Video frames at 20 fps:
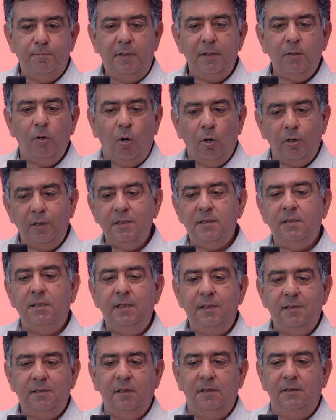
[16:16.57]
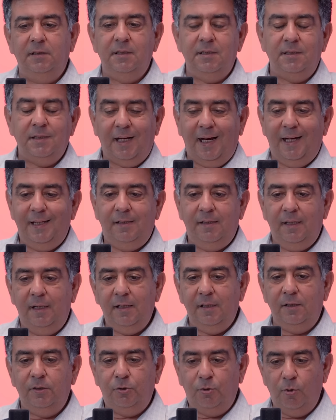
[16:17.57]
But honestly, Sergius, I
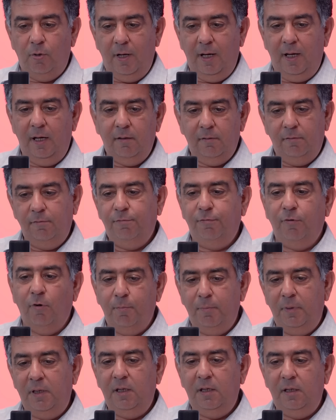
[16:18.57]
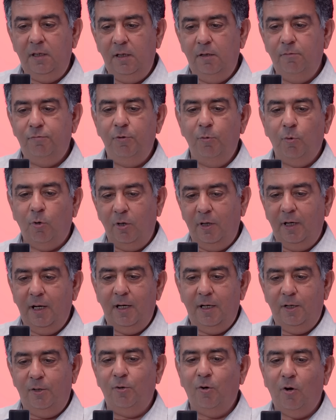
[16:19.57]
think today, for me, if you want to
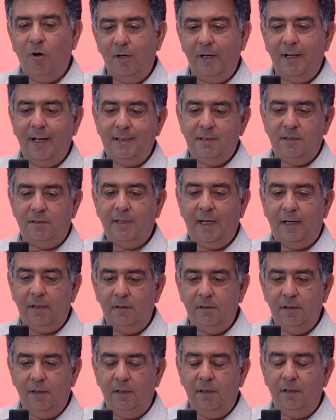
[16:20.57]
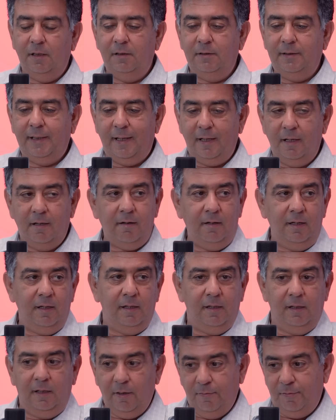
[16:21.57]
get into hot hatch
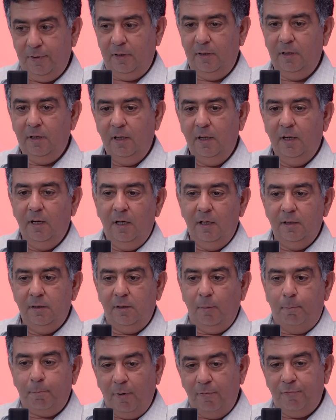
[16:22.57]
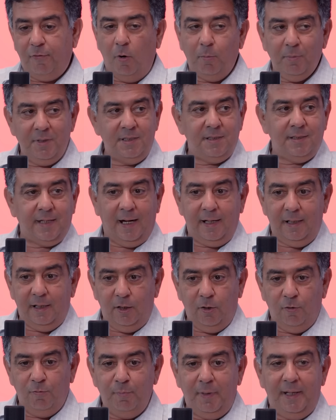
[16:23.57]
territory, given the performance
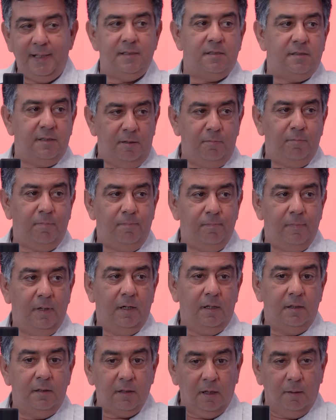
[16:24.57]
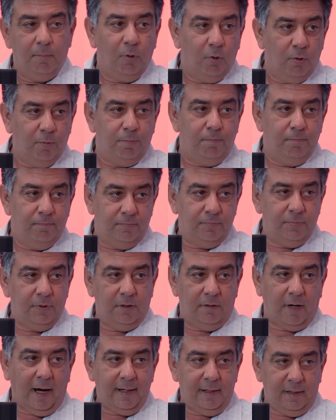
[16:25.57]
standard of mainstream turbo
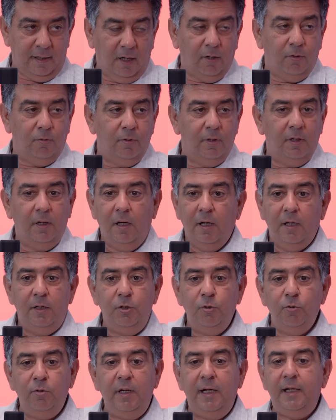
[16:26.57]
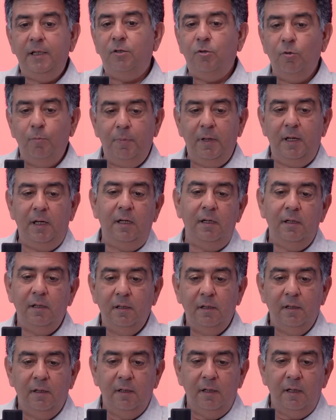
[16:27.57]
right now, you need to be
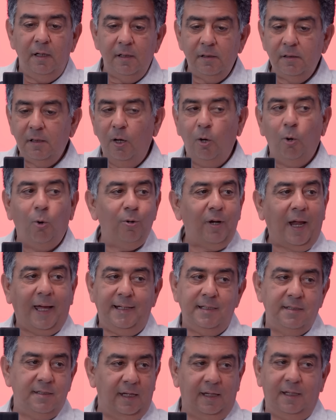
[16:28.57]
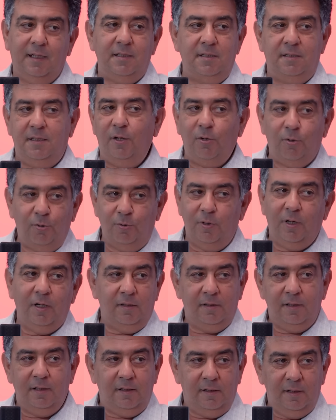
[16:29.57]
in the low 9 seconds, 0 to
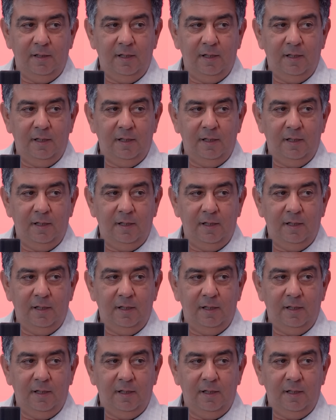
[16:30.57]
100.